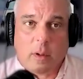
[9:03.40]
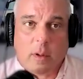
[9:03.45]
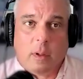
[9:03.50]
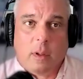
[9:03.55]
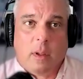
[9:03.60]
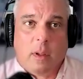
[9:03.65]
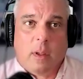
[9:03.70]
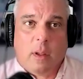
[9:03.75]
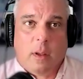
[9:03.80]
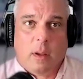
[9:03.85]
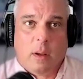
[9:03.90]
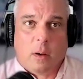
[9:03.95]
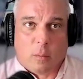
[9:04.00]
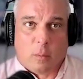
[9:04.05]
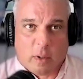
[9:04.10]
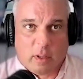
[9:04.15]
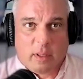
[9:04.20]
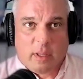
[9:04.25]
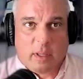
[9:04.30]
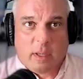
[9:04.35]
but
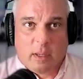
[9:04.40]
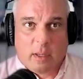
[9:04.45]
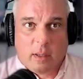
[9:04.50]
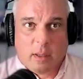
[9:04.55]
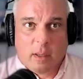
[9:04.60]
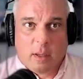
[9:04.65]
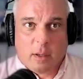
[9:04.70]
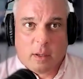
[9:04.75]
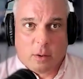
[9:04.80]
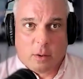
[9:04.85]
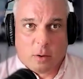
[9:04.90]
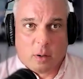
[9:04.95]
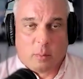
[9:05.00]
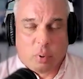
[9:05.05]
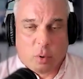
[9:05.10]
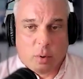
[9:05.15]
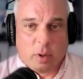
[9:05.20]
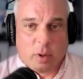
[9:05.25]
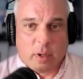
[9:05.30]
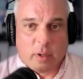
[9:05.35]
really your
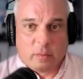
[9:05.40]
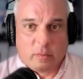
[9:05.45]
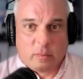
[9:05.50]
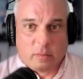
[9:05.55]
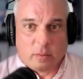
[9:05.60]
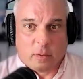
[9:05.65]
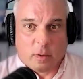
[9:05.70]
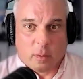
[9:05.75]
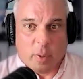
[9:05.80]
employees